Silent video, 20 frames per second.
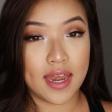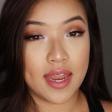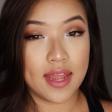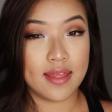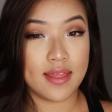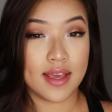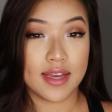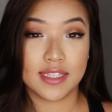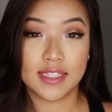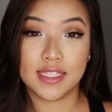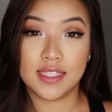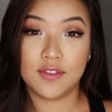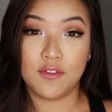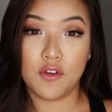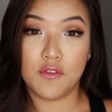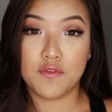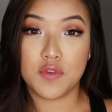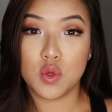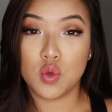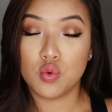in the next
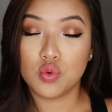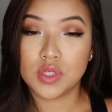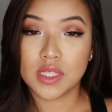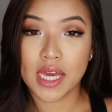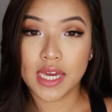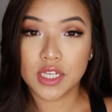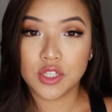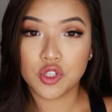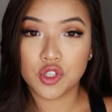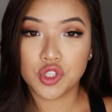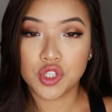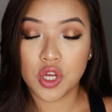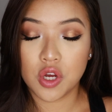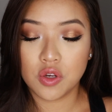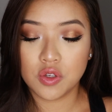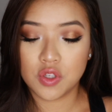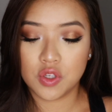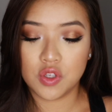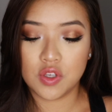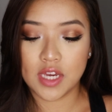few seconds or
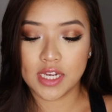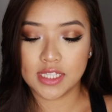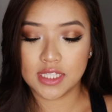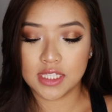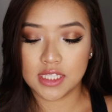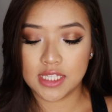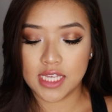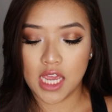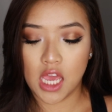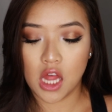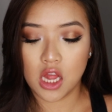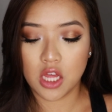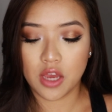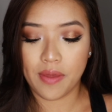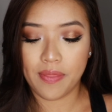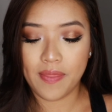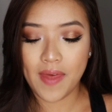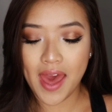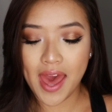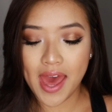so you guys can take a look
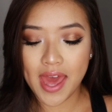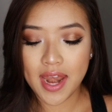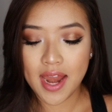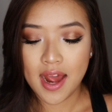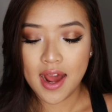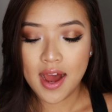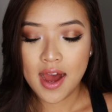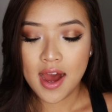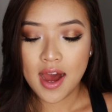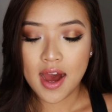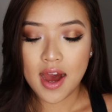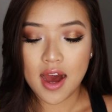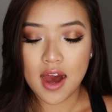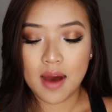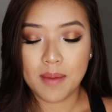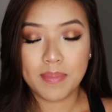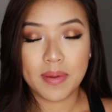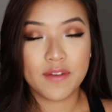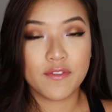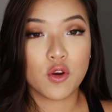at that.
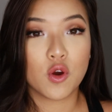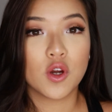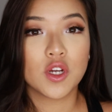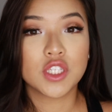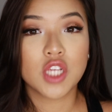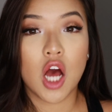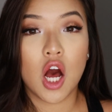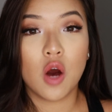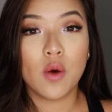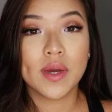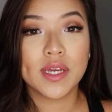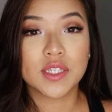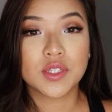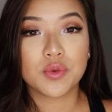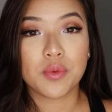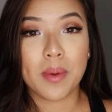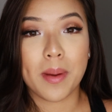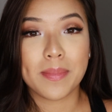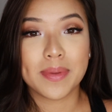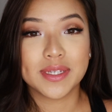But of course,
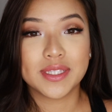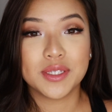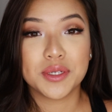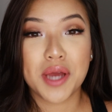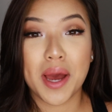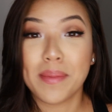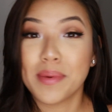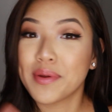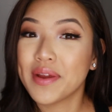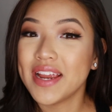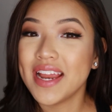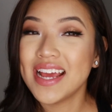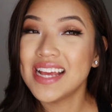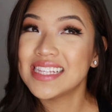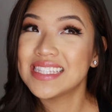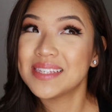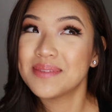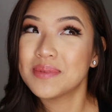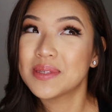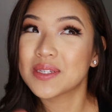always remember to comment, rate,
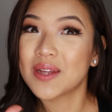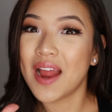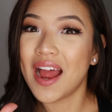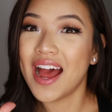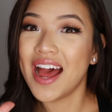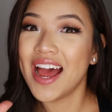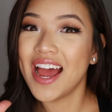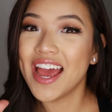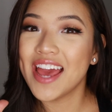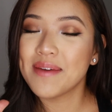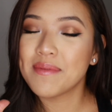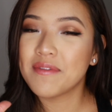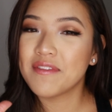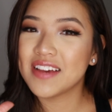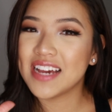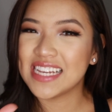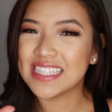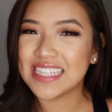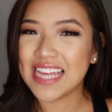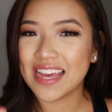and subscribe if
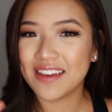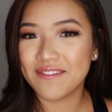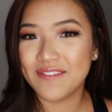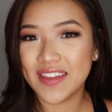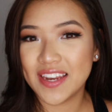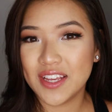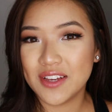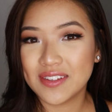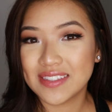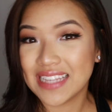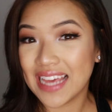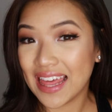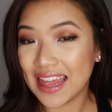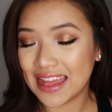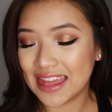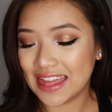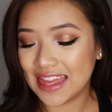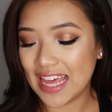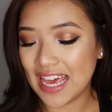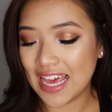you guys like videos like
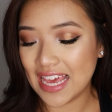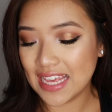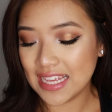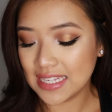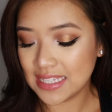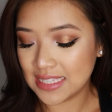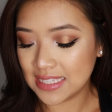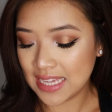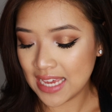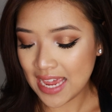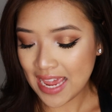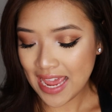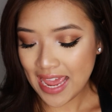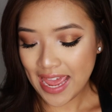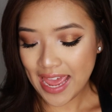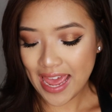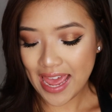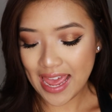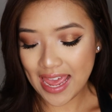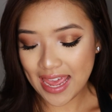this.
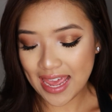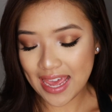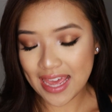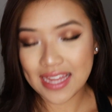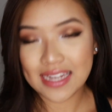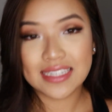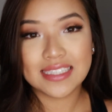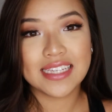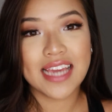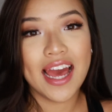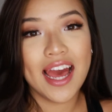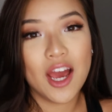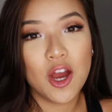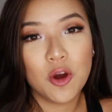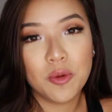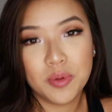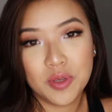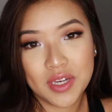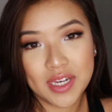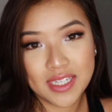And yeah,
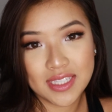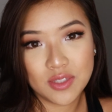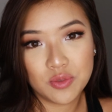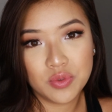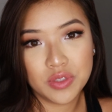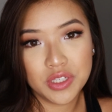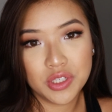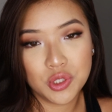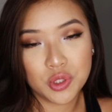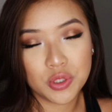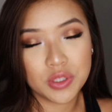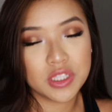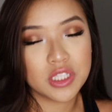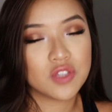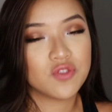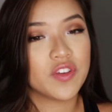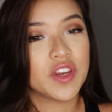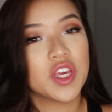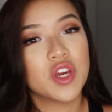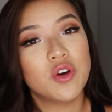I hope you guys really enjoyed
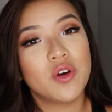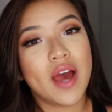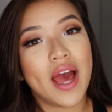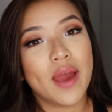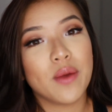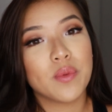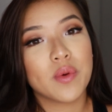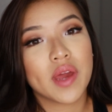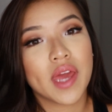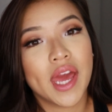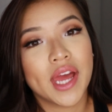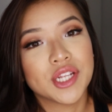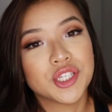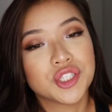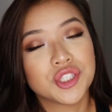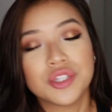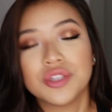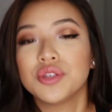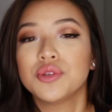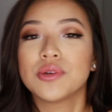this video. I will
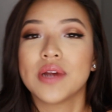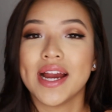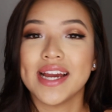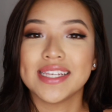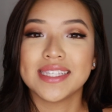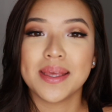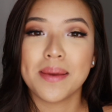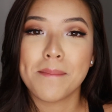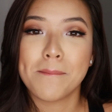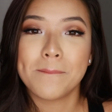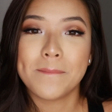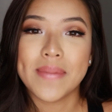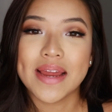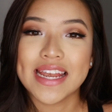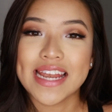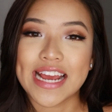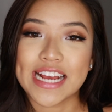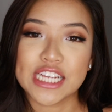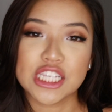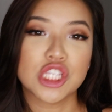catch you guys in my
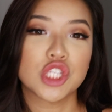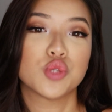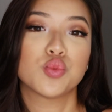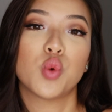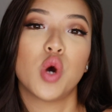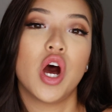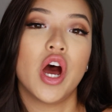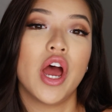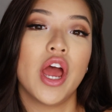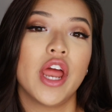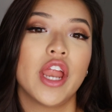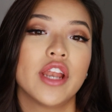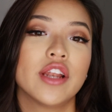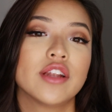next one.